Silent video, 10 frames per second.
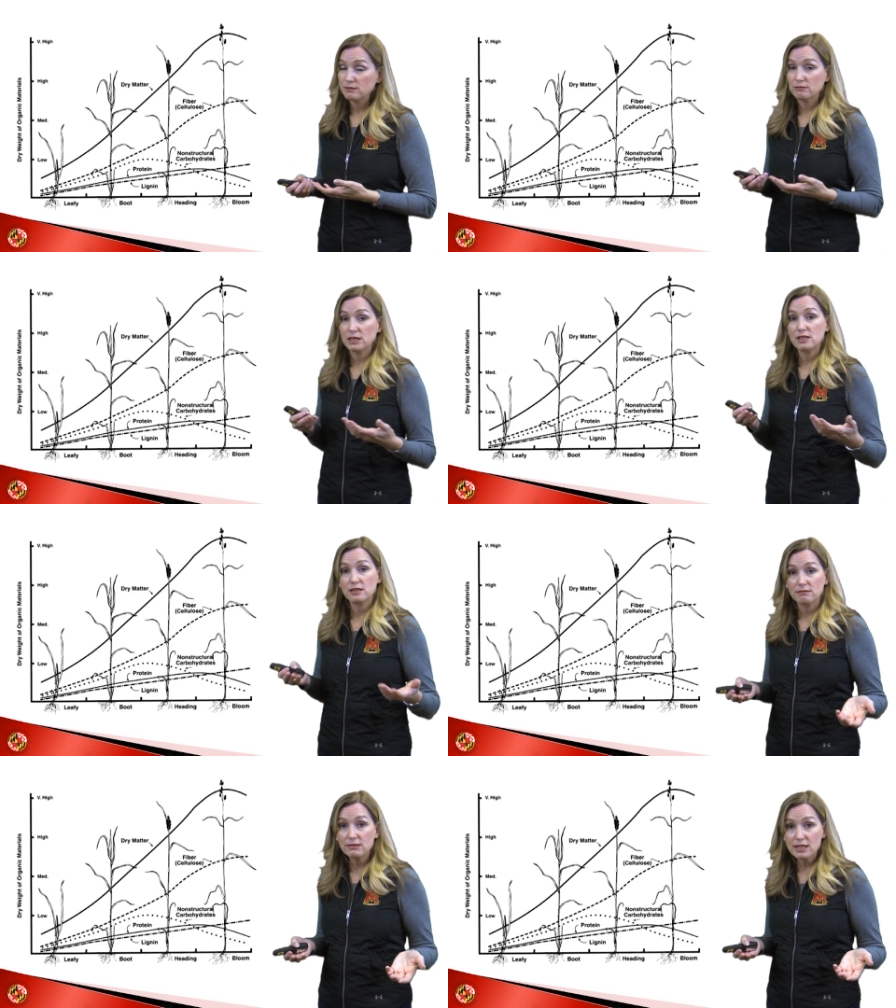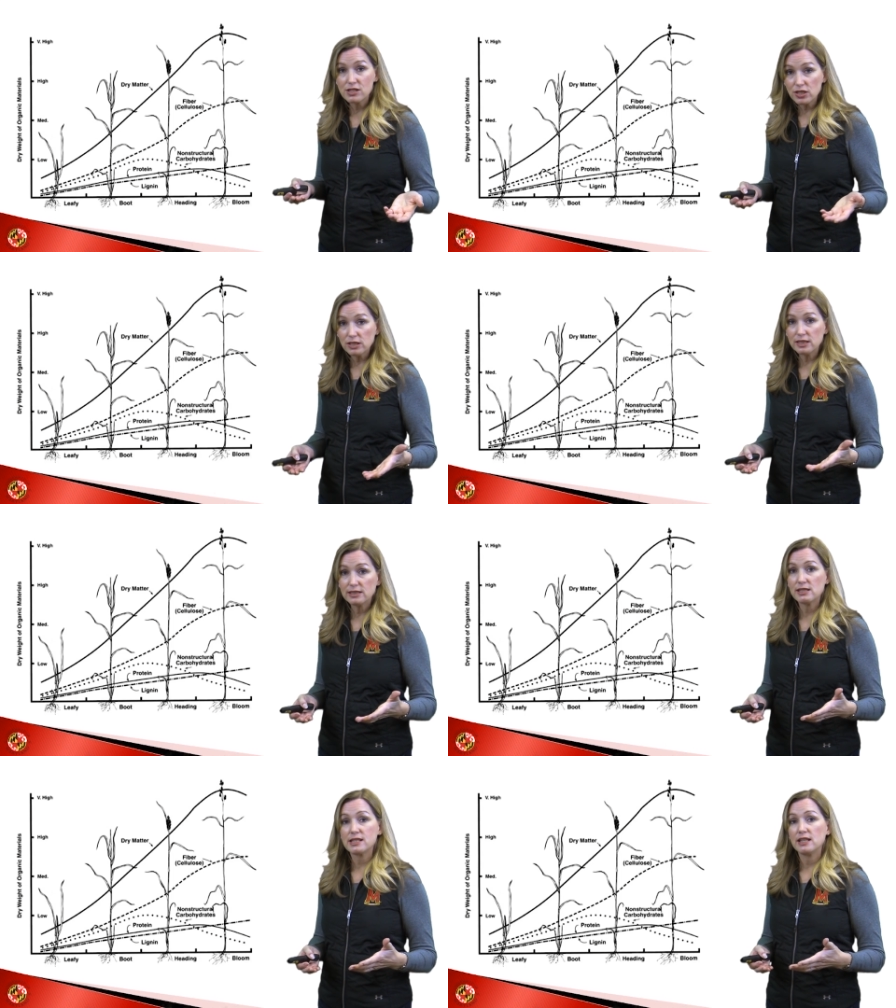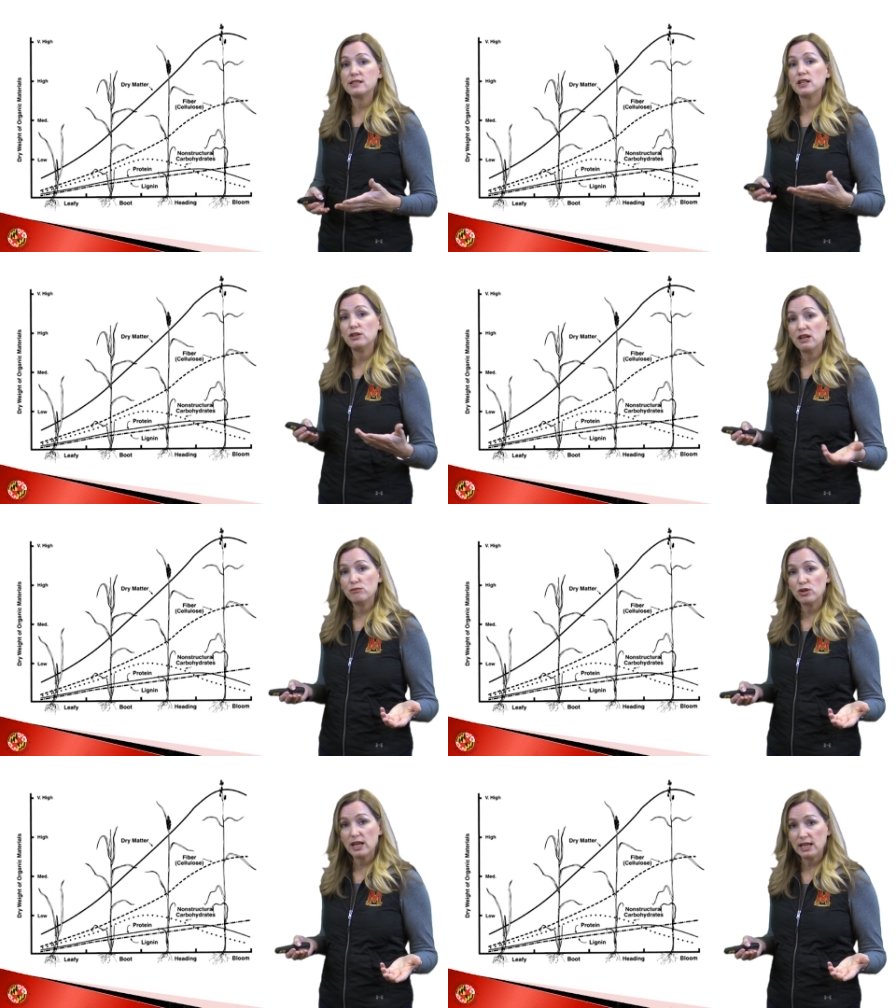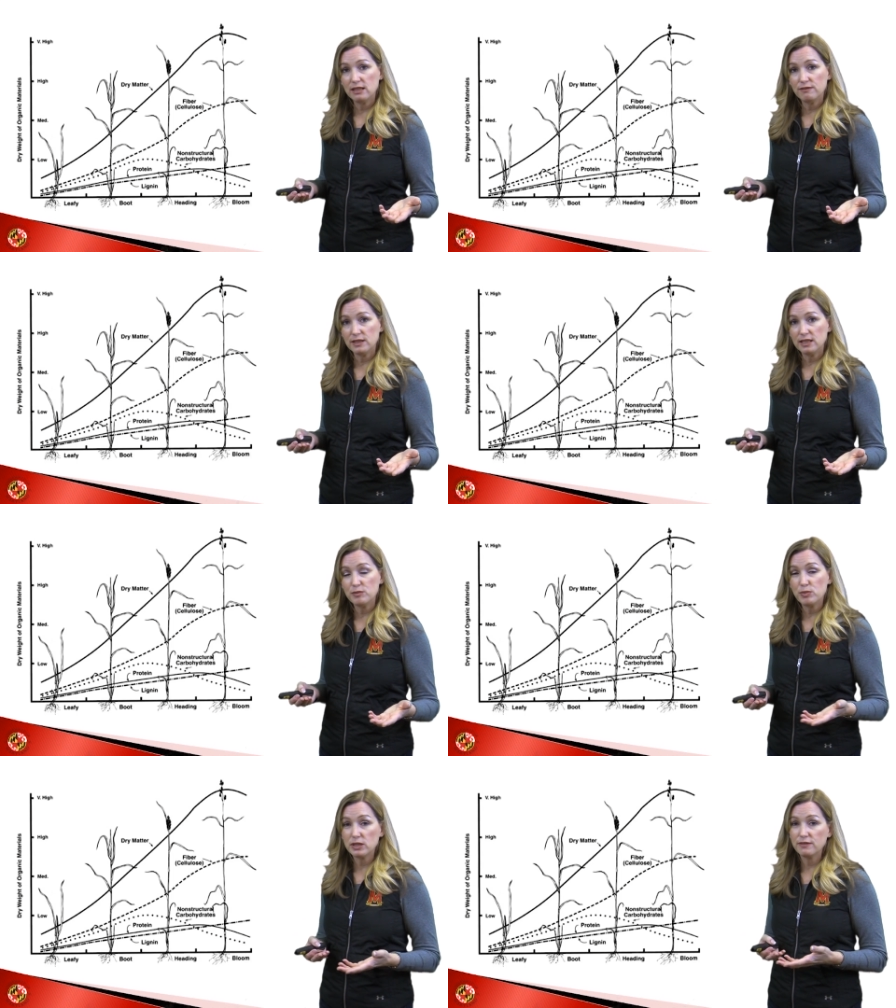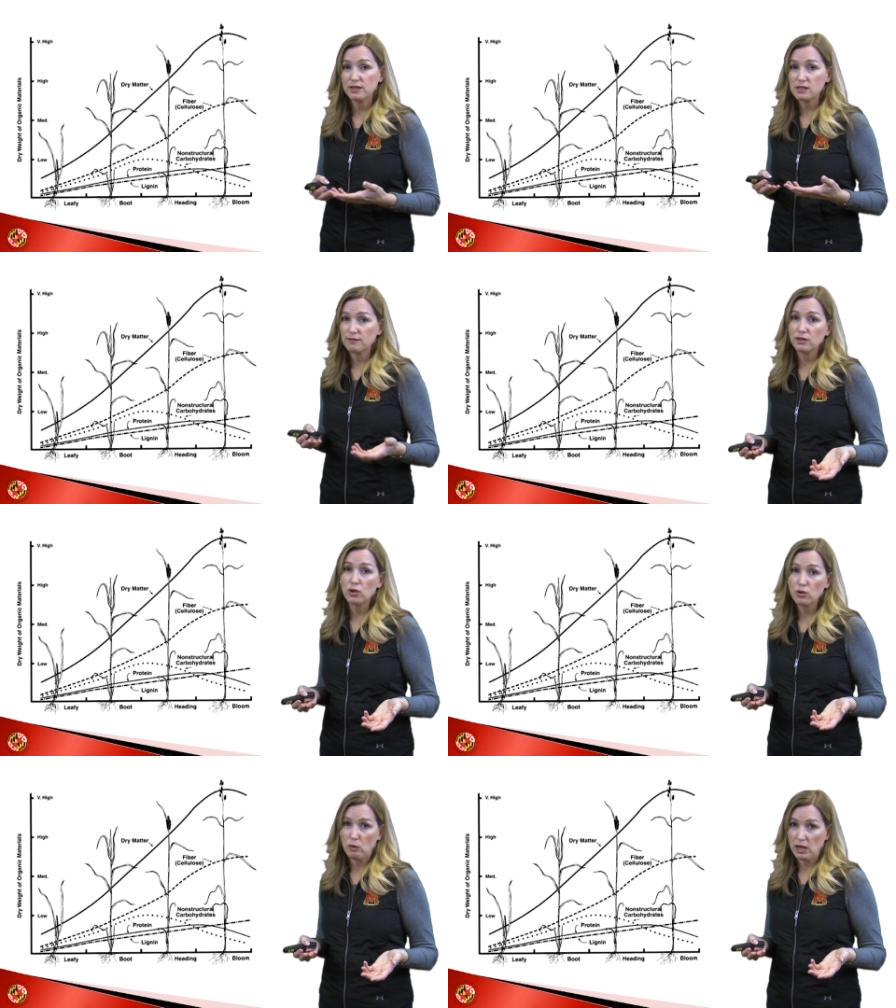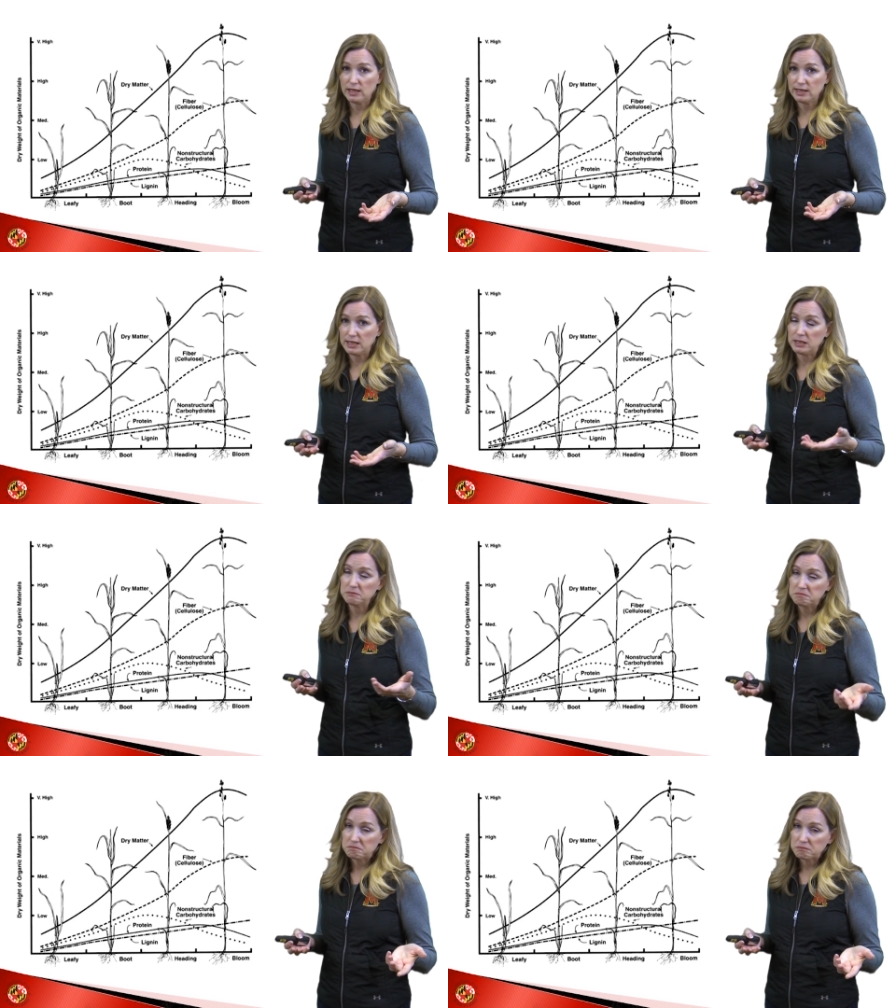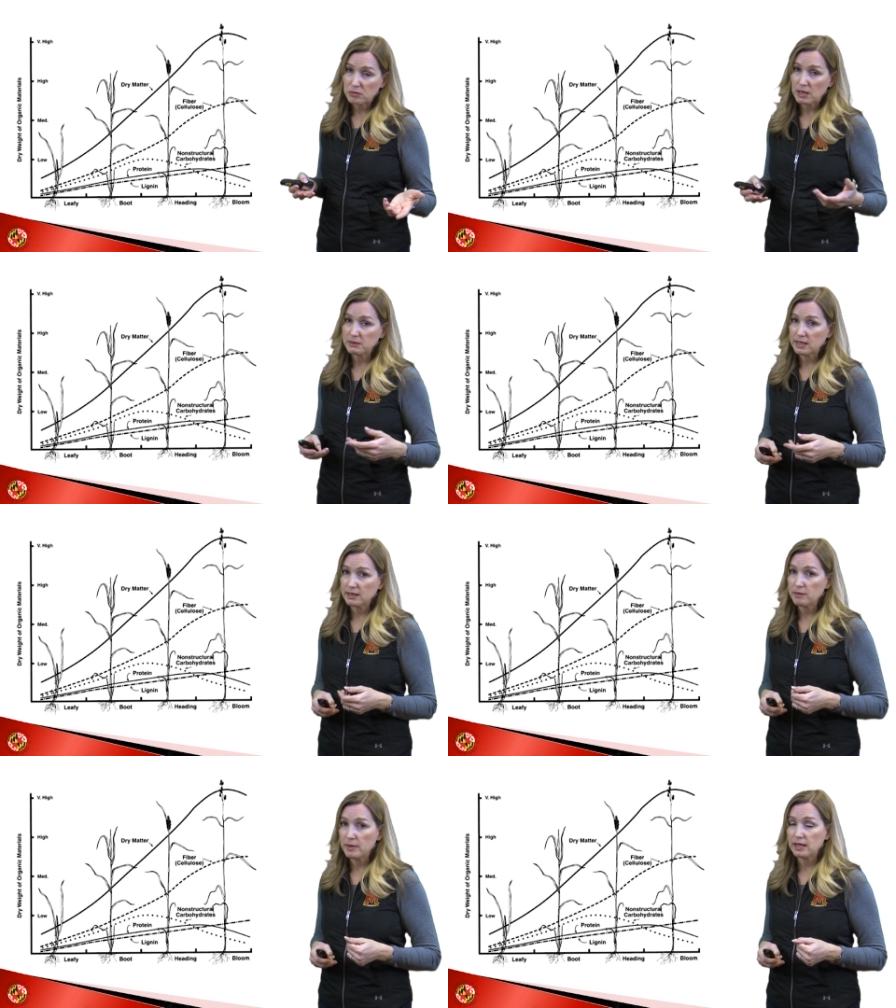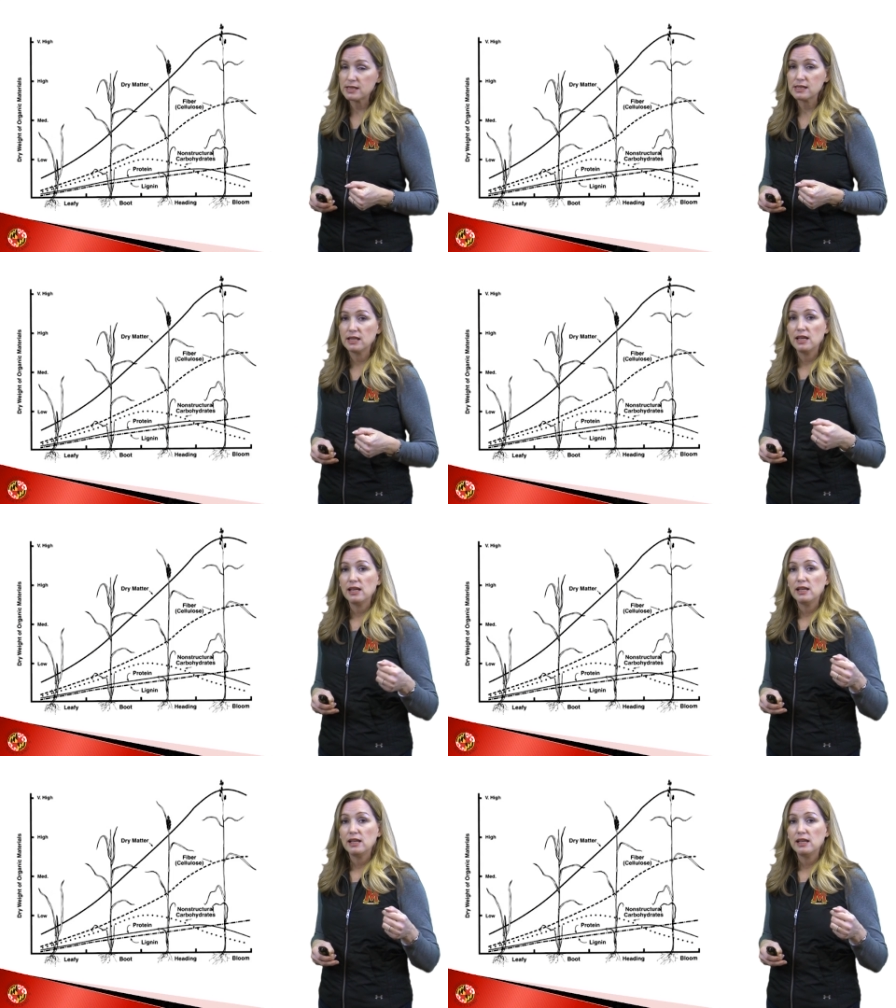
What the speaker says: which is good in the sense that you'd have more hay to feed, but if it's of low quality, probably not the best.